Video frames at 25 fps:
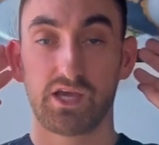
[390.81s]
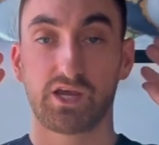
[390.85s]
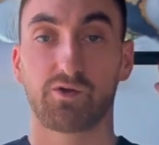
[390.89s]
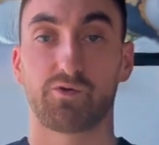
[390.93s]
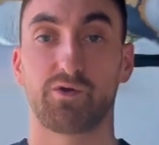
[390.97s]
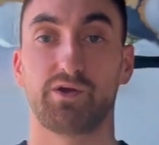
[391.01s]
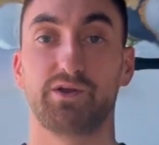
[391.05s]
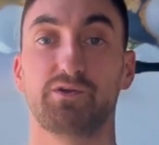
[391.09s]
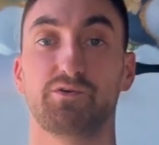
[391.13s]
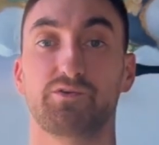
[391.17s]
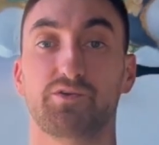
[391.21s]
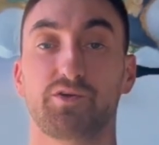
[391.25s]

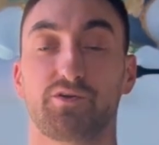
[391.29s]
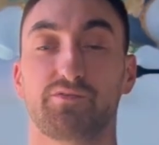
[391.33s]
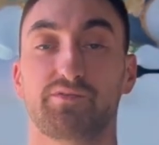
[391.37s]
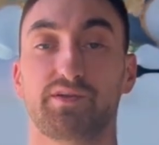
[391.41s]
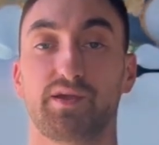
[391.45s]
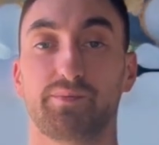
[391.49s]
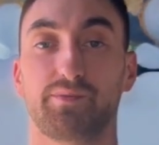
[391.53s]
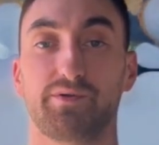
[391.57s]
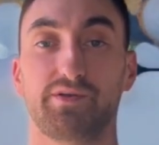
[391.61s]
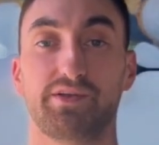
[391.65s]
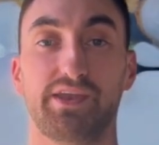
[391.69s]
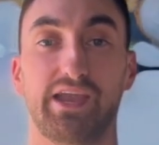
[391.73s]
Cranial nerve
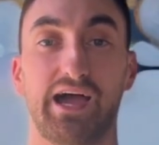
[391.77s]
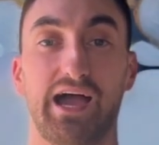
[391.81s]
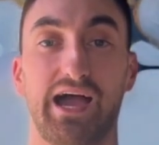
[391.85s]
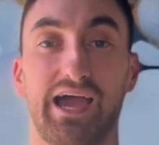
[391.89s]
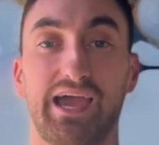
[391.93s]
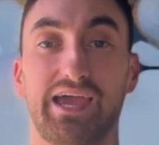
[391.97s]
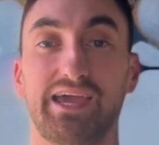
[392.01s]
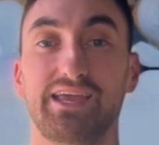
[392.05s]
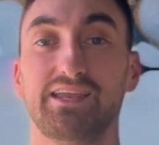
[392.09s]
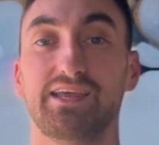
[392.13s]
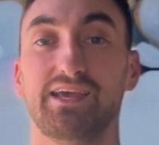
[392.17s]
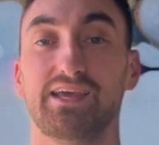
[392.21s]
number
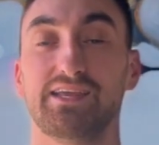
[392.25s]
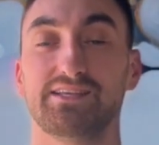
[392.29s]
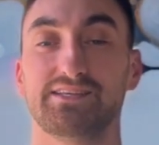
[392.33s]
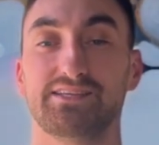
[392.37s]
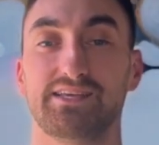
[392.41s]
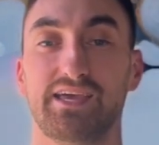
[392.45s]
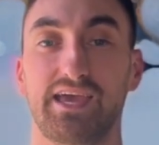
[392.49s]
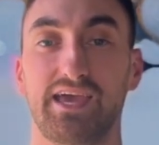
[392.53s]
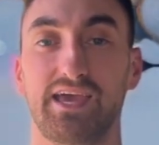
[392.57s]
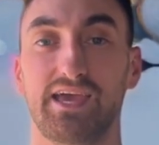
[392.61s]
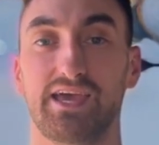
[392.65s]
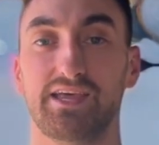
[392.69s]
9 and
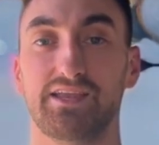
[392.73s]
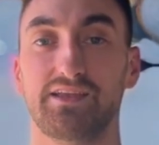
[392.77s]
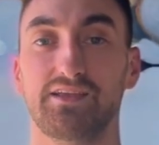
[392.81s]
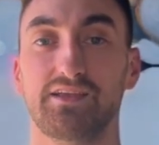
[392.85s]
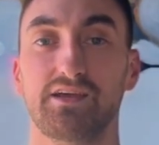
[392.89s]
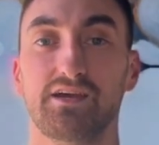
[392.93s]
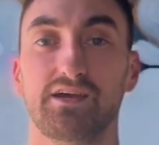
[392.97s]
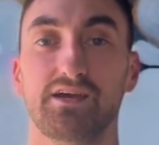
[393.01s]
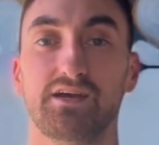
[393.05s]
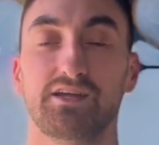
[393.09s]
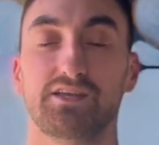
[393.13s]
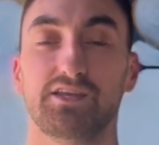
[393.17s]
10,
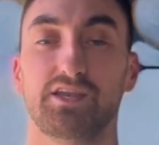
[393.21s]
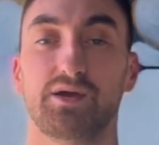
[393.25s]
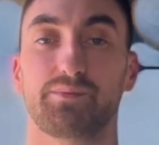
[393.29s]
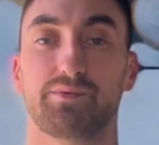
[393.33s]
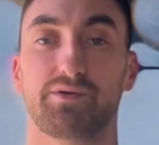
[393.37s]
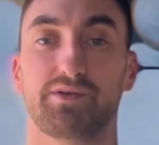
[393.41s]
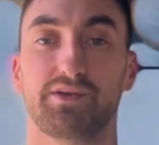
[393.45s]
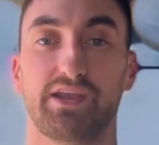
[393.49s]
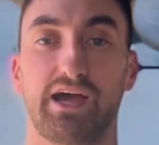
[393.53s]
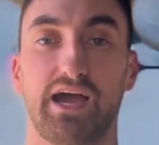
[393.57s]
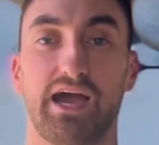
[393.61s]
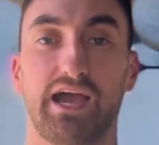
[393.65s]

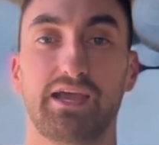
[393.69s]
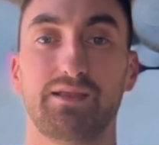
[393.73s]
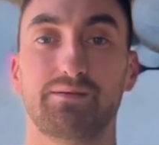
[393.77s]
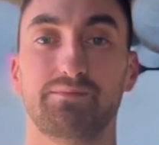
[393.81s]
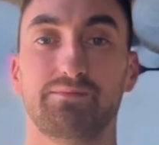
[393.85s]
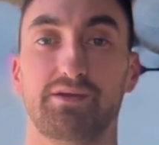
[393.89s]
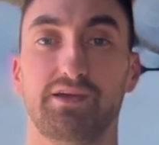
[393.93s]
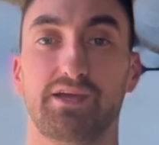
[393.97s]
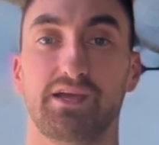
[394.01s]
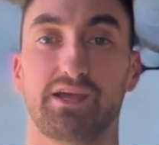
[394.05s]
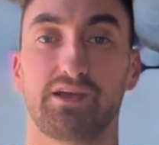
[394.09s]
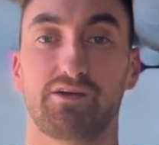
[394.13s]
number 9
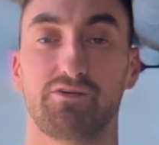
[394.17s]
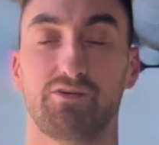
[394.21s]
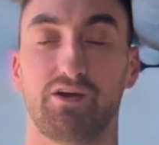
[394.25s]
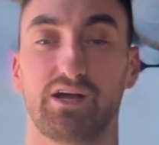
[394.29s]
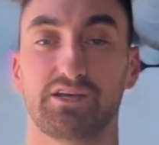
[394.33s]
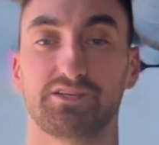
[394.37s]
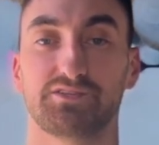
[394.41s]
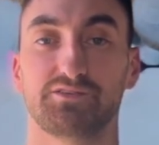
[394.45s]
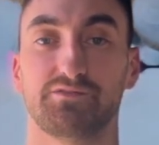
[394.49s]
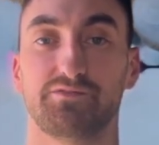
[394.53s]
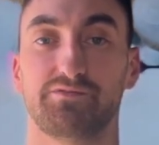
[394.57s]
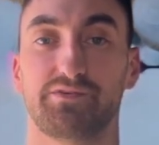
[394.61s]
being
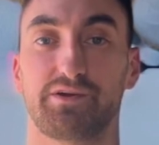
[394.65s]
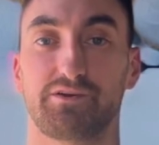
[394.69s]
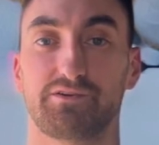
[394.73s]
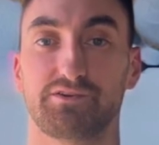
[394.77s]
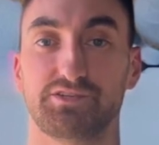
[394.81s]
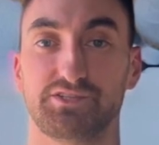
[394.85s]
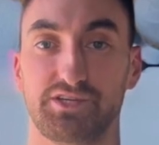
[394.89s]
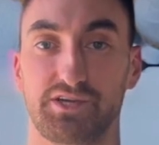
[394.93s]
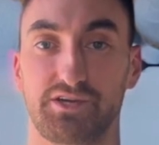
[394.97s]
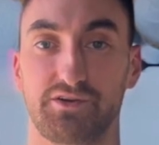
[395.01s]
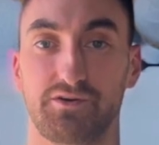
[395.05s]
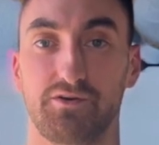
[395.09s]

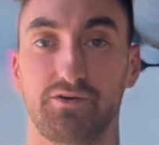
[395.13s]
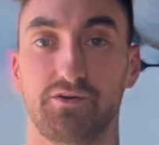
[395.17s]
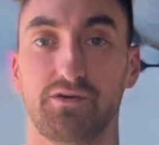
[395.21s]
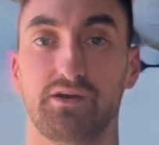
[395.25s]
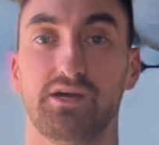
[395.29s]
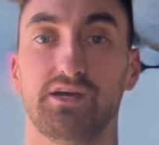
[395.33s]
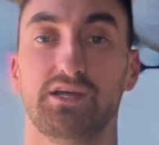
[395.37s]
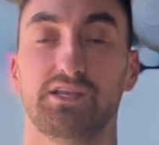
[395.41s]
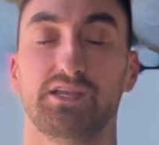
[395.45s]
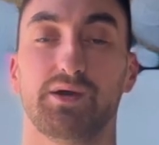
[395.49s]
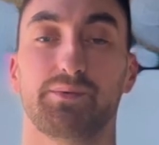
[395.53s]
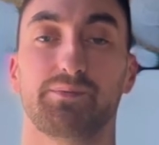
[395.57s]
glossopharyngeal,
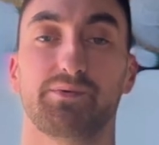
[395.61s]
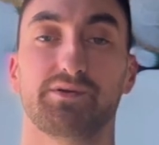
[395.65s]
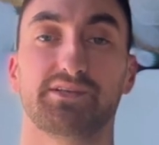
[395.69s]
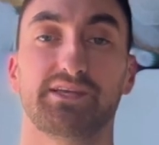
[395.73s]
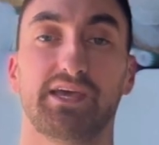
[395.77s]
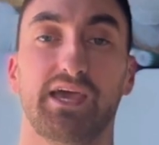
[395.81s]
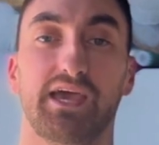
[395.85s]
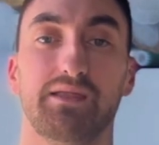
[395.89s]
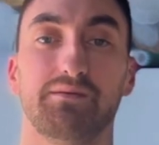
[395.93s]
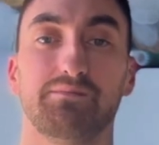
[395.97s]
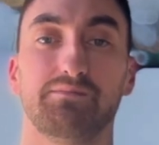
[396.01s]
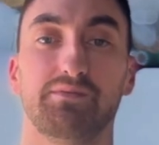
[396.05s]
number
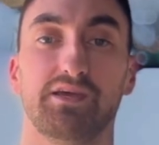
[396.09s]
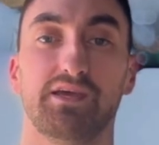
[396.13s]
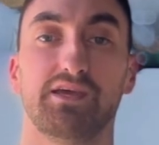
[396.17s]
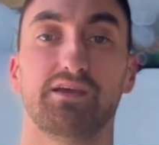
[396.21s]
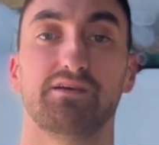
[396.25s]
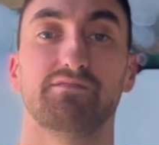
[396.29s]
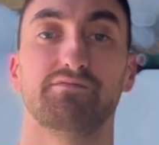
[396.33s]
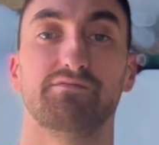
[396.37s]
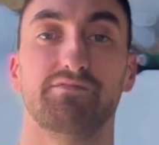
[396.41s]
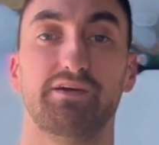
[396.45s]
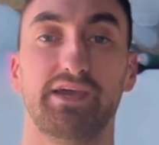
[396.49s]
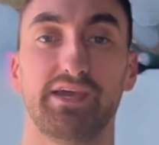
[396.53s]
10
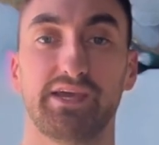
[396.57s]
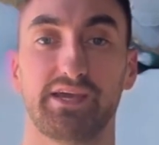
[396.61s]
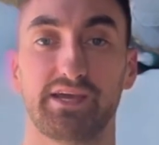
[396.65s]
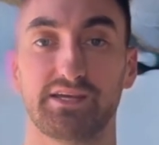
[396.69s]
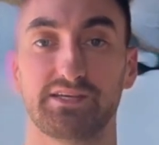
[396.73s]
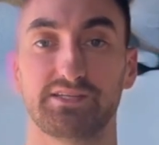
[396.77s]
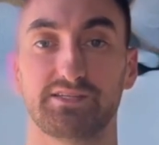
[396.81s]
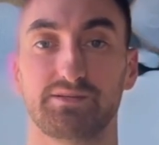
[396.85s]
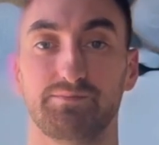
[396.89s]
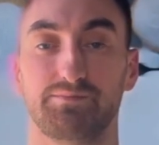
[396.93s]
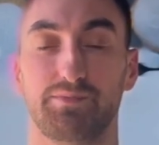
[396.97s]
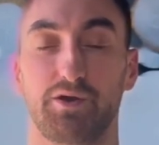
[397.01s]
being
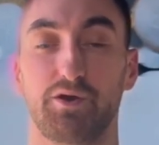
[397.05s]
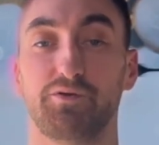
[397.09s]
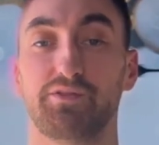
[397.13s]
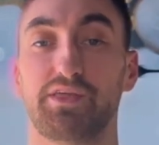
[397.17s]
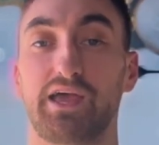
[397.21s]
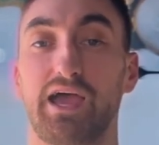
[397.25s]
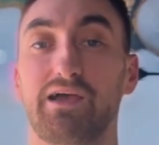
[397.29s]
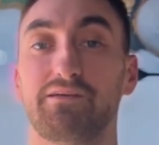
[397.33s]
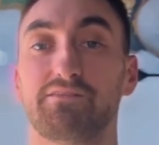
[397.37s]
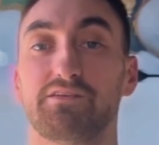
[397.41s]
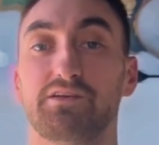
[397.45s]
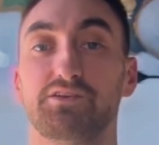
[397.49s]
vagus, both
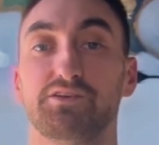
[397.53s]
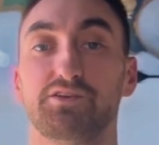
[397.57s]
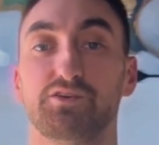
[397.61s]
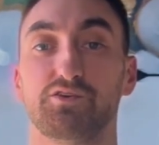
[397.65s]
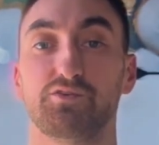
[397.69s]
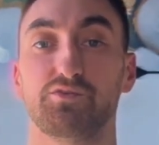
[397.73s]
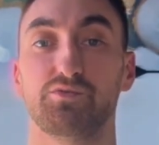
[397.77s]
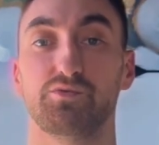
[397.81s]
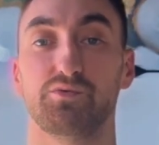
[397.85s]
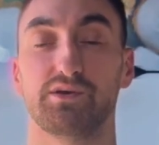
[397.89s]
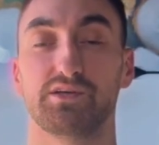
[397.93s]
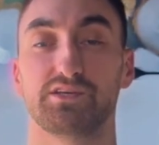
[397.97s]
have to
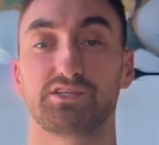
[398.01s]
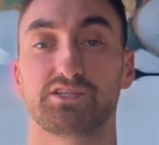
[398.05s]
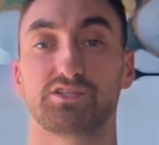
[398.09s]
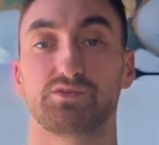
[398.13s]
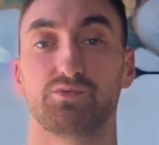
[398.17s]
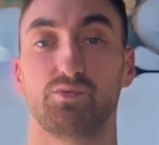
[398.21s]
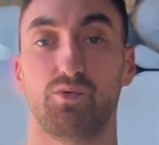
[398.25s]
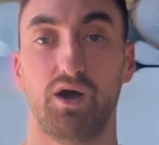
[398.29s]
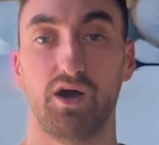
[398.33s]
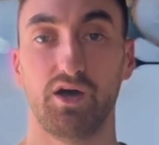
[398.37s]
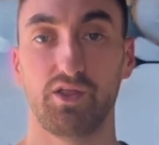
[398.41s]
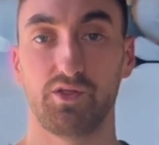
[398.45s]
do with
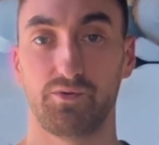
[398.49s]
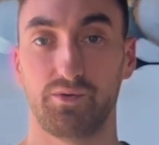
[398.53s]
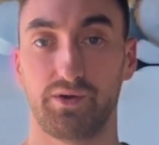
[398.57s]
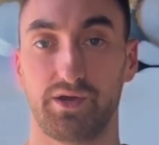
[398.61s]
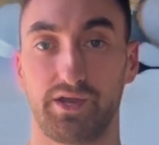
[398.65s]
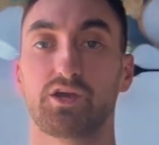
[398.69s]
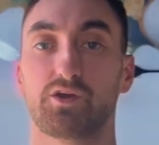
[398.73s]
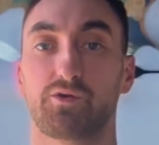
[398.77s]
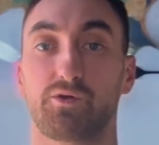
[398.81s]
swallowing.